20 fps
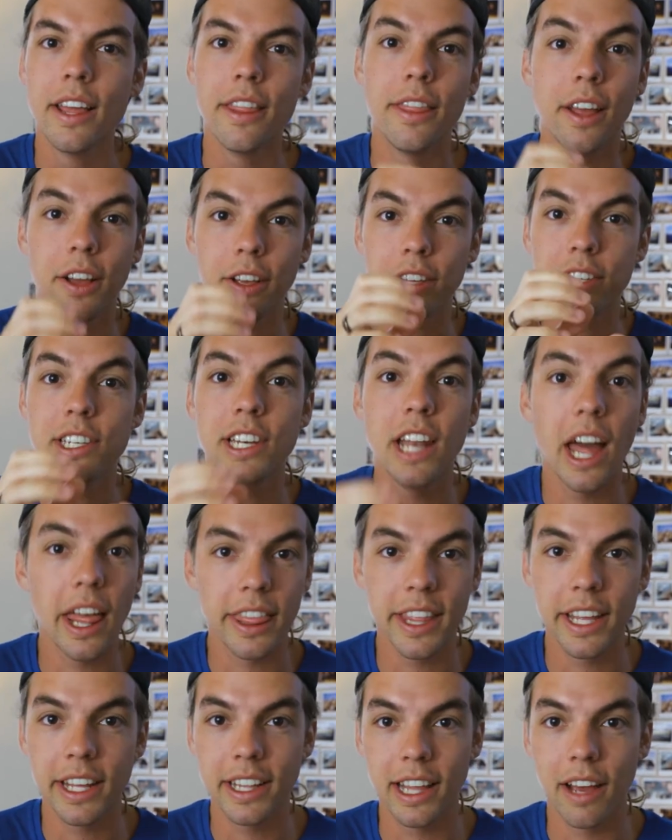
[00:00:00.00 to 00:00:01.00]
There's
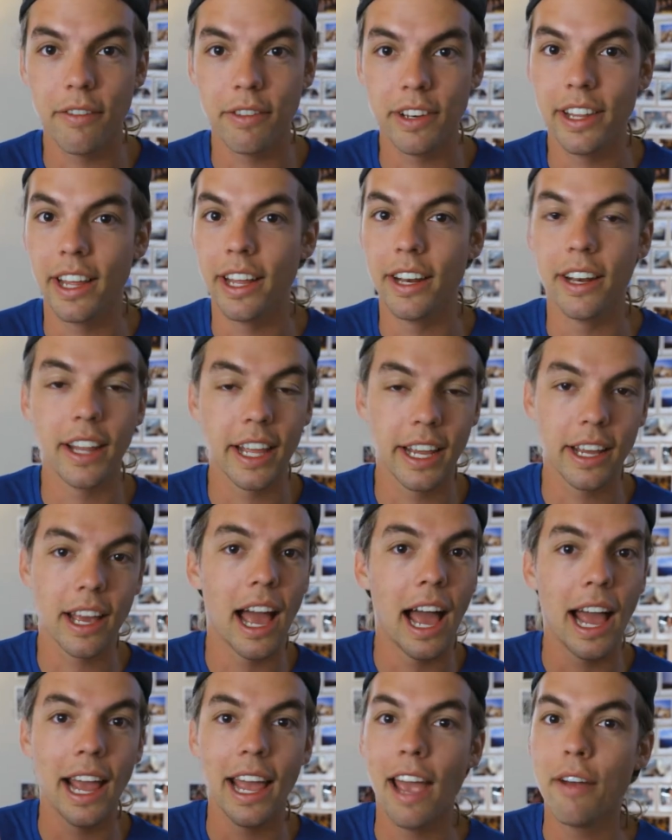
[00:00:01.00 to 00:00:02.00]
nothing left at the end. Like
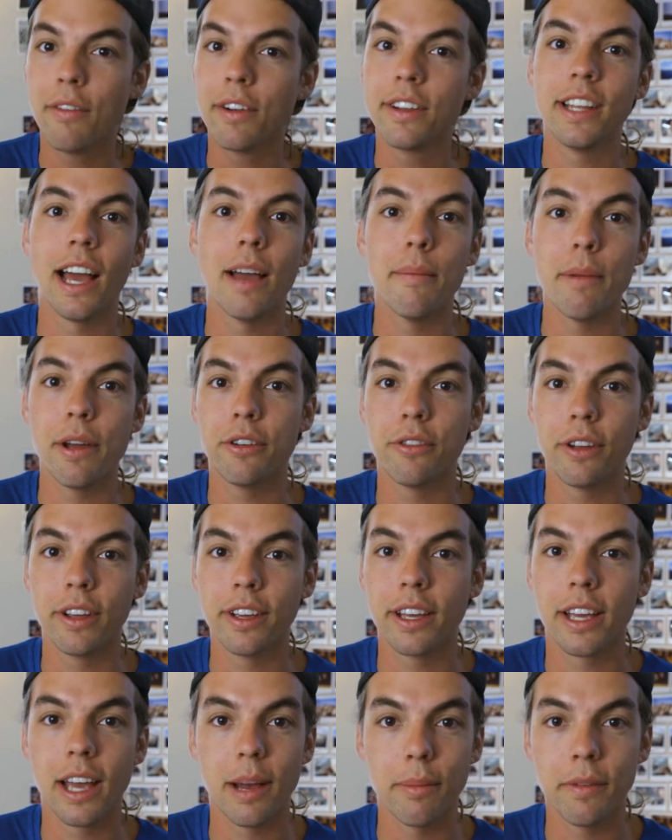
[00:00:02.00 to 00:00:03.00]
every time I drink
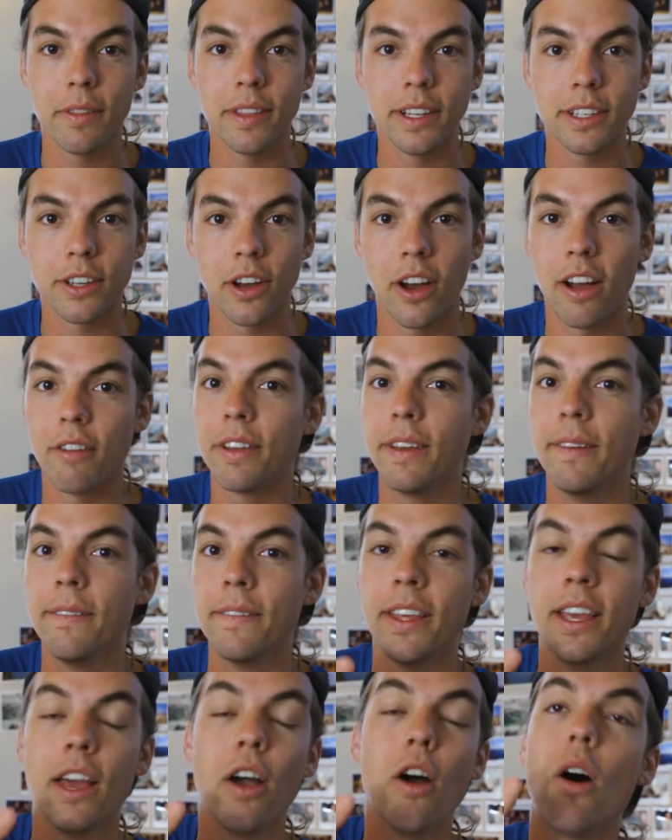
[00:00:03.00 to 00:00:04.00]
a cup of this coffee,
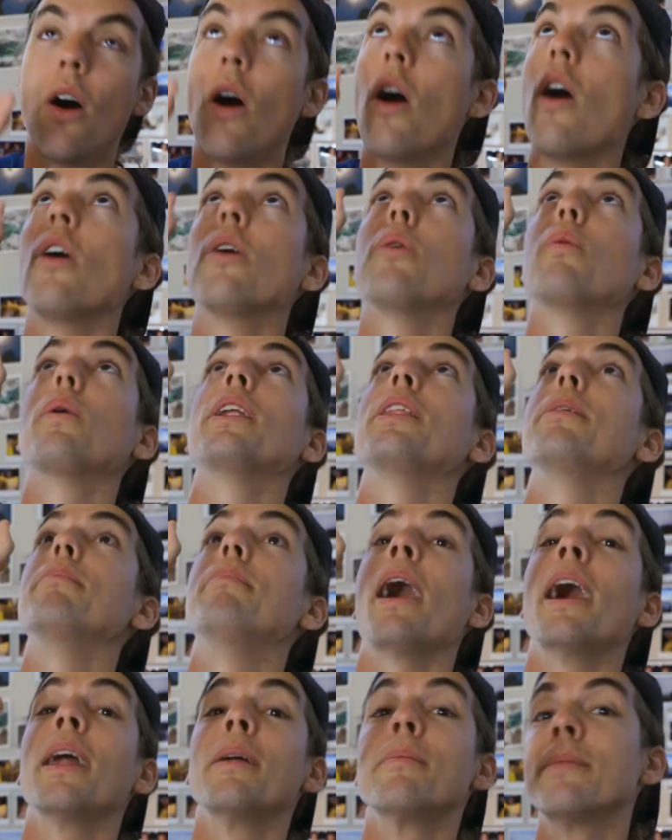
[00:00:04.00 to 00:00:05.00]
all the way to the
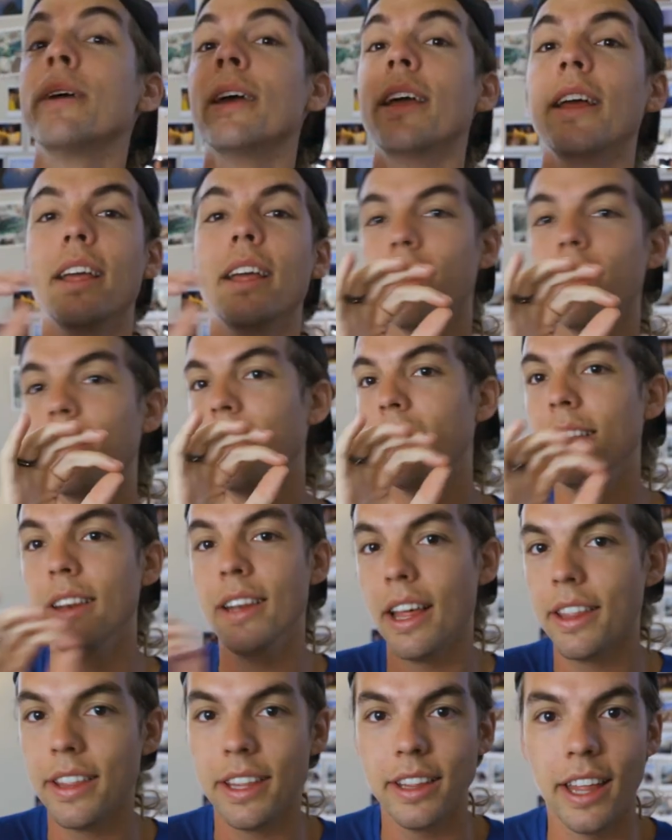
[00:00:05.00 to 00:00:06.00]
bottom,
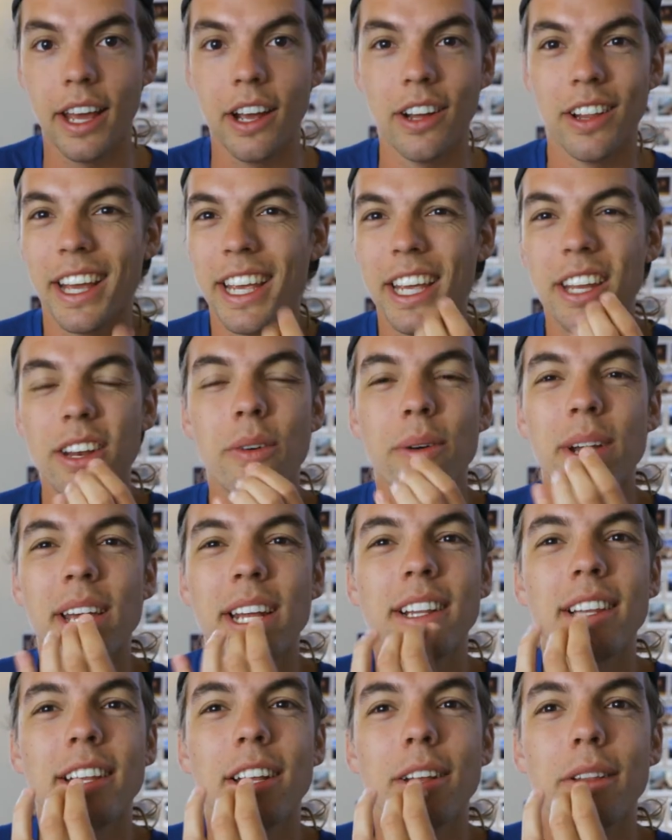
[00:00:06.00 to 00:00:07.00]
nothing there. Like you don't
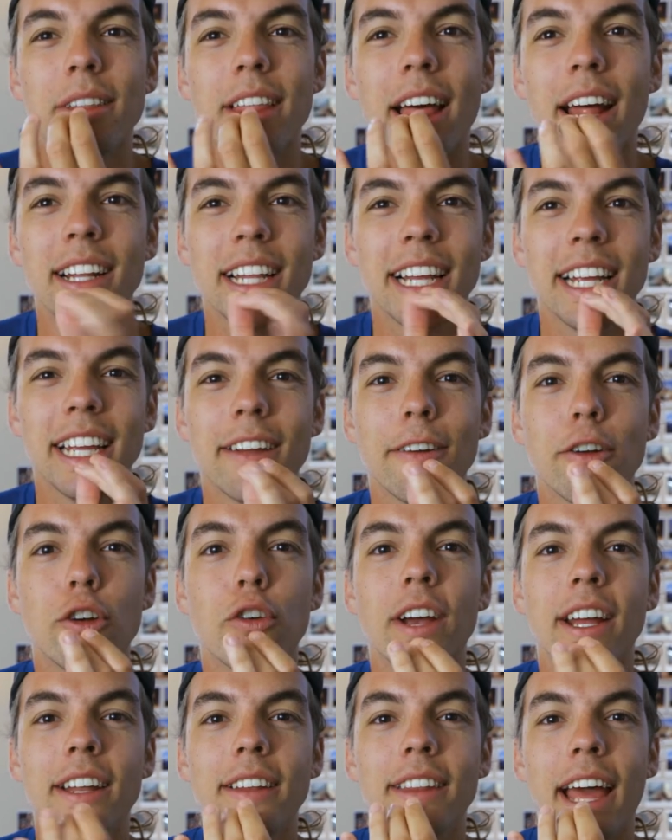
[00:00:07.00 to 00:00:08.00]
get a little of that like
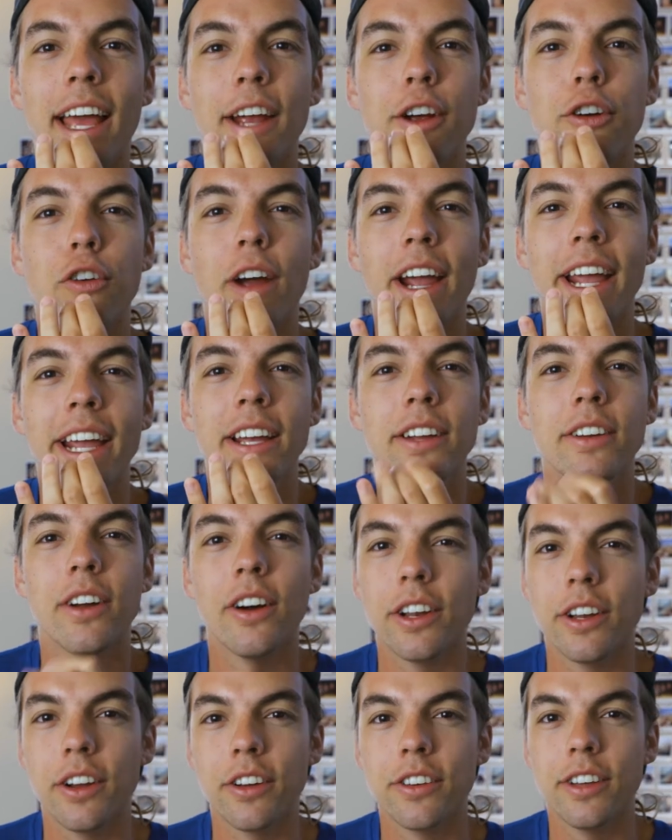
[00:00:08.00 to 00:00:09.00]
grit, that grain
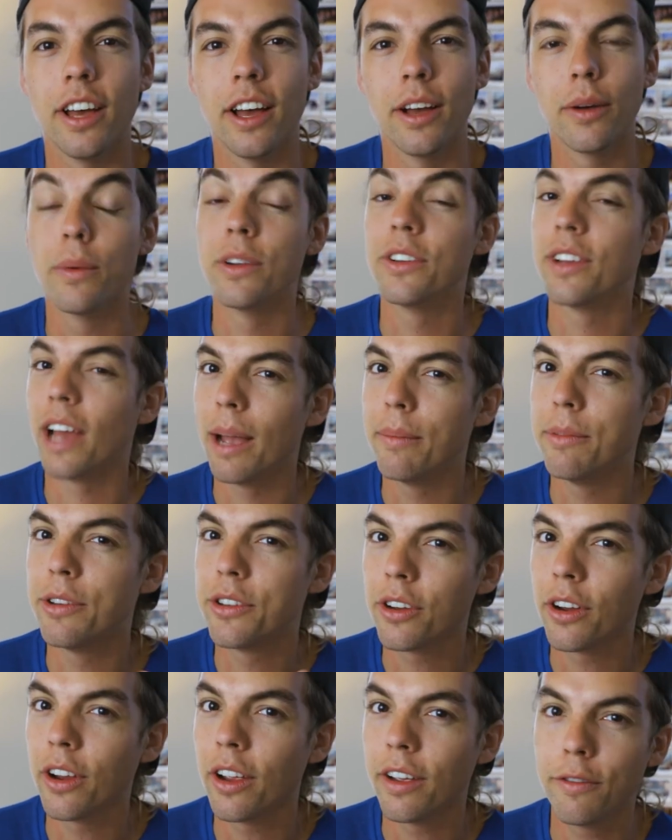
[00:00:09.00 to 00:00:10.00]
on your tongue, which I'm
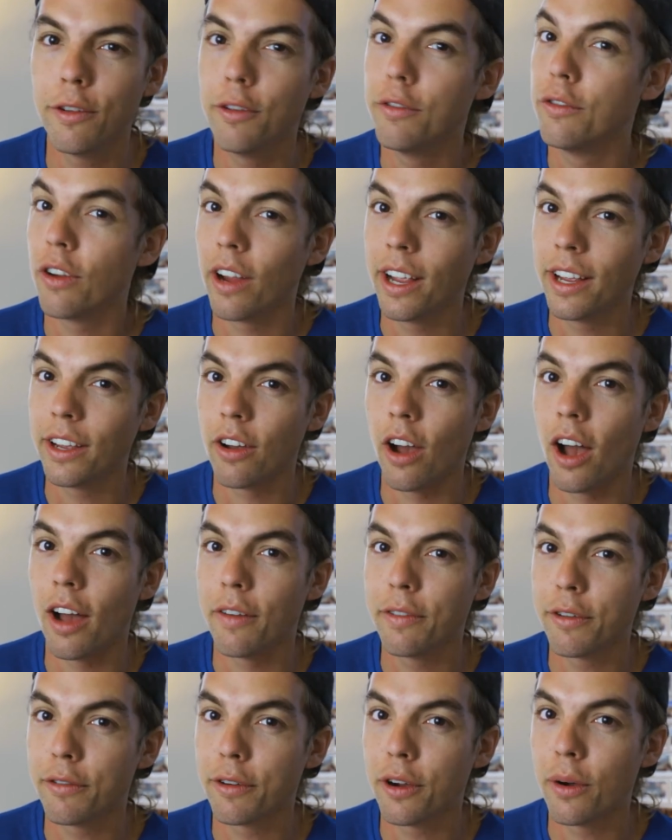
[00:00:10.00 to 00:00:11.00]
sure if you drank
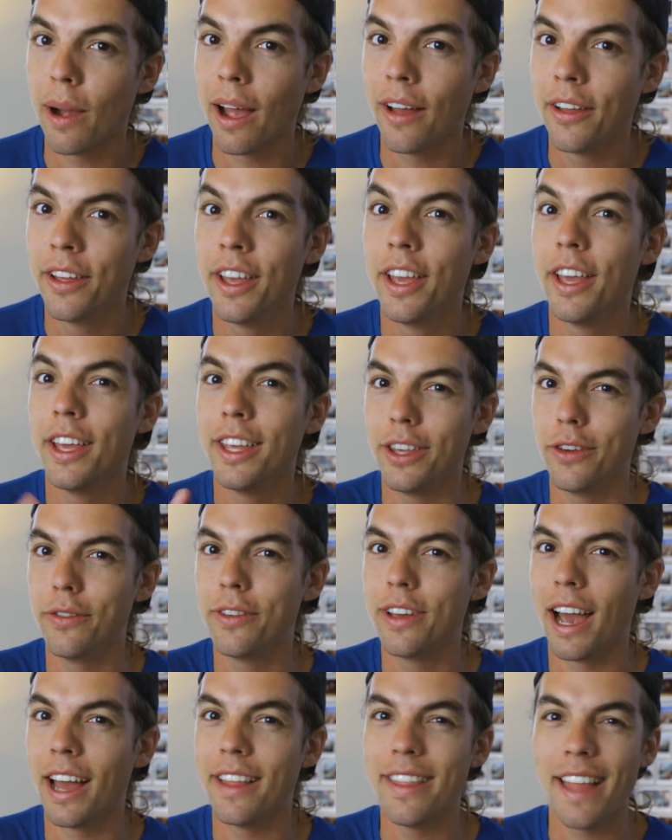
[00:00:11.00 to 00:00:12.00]
coffee for a while, you've
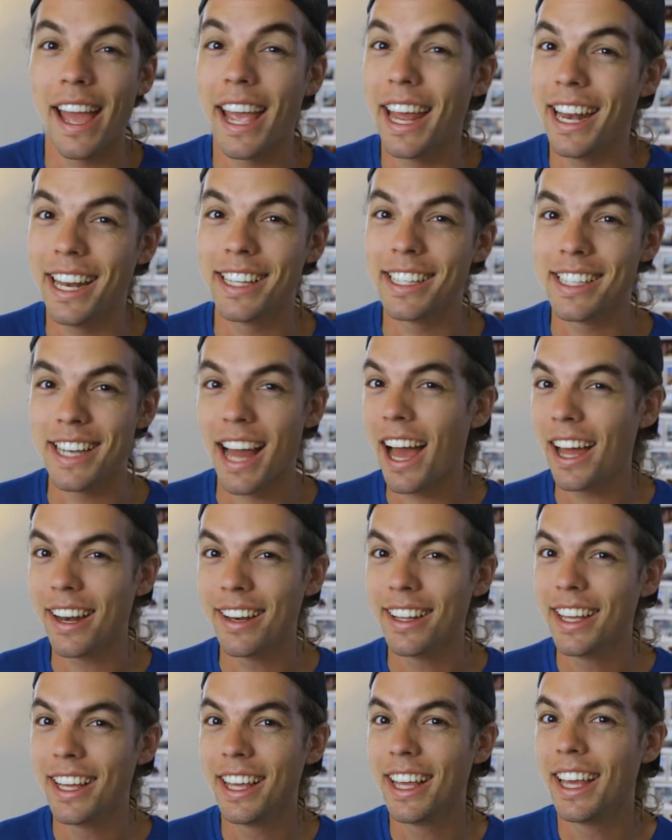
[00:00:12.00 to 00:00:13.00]
gotten that, and it's not
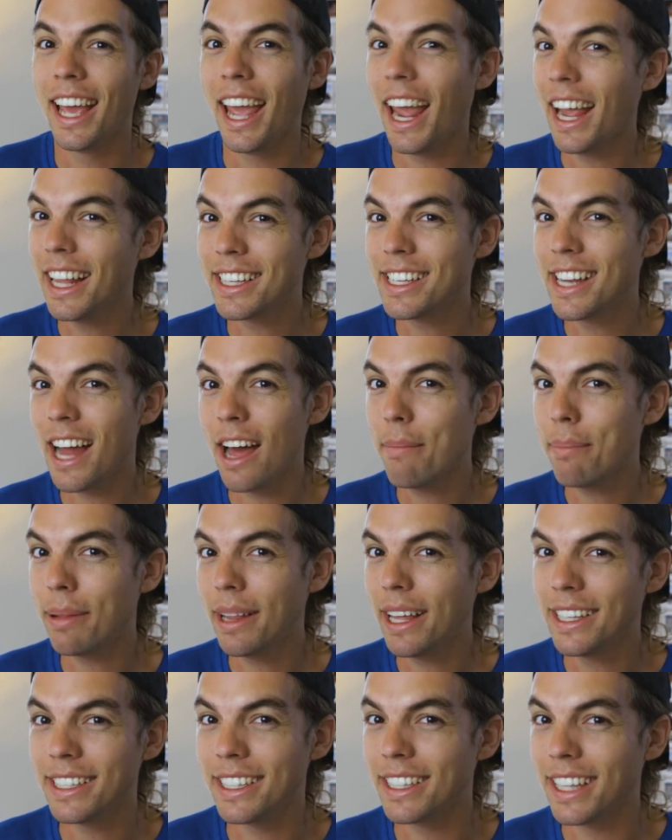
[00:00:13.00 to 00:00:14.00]

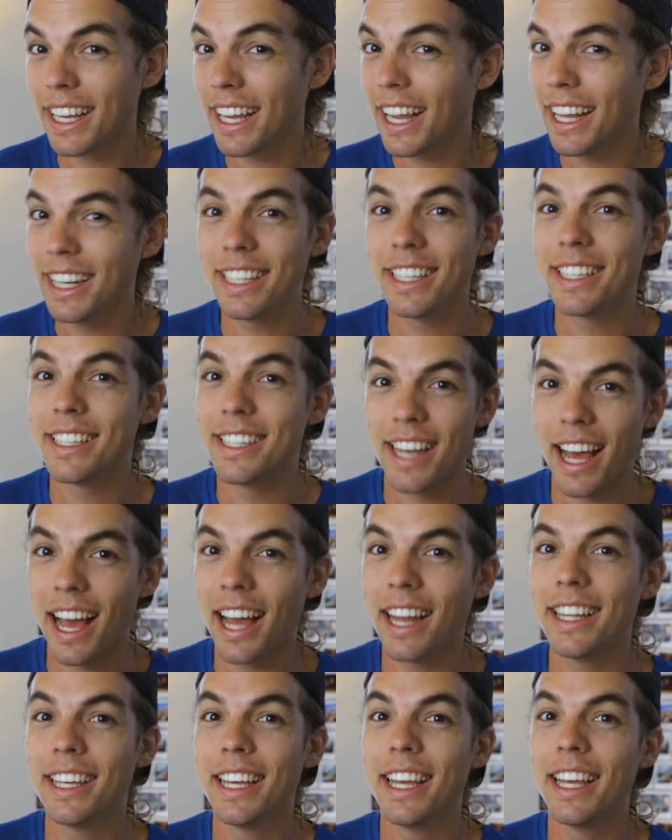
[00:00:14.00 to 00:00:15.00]
pleasant. Like it does
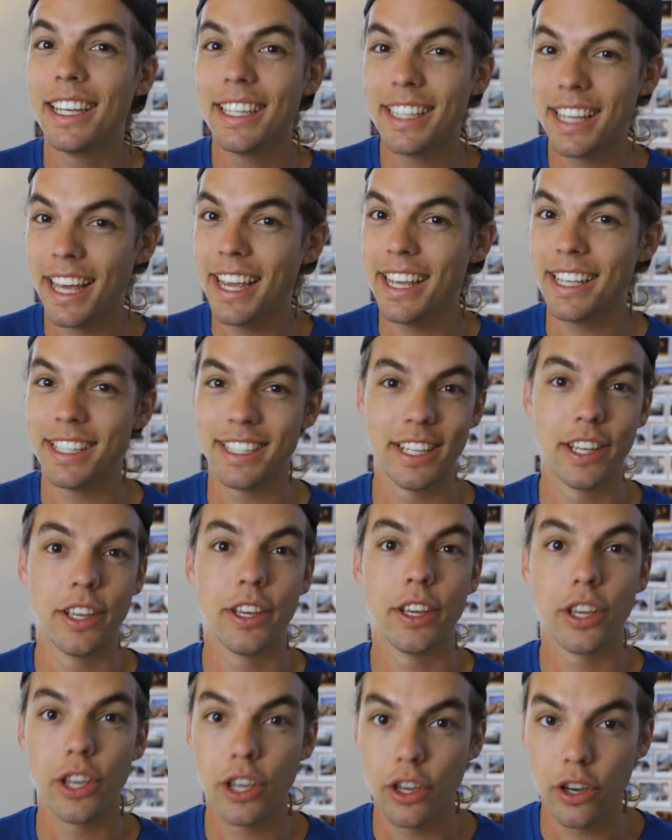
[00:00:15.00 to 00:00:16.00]
not taste
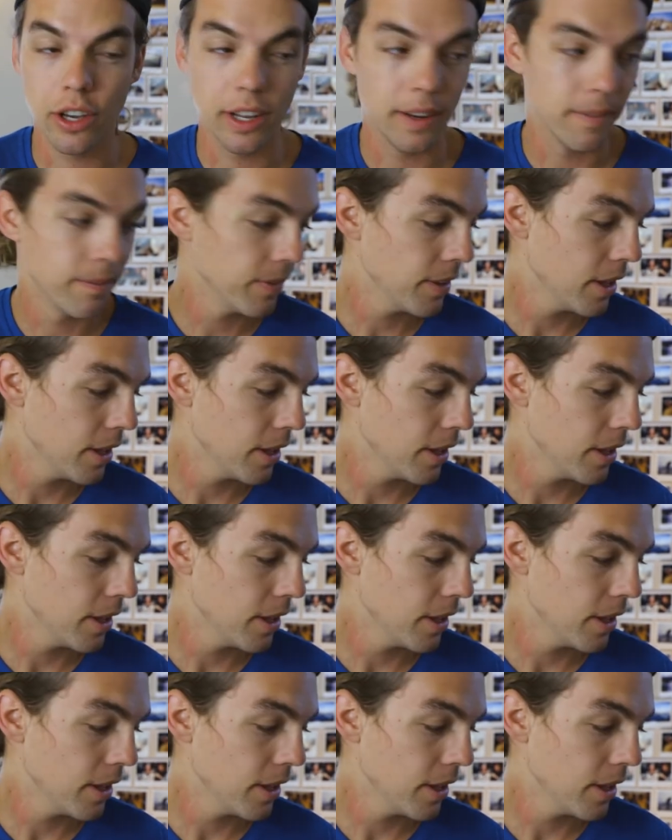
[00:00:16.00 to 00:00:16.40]
good.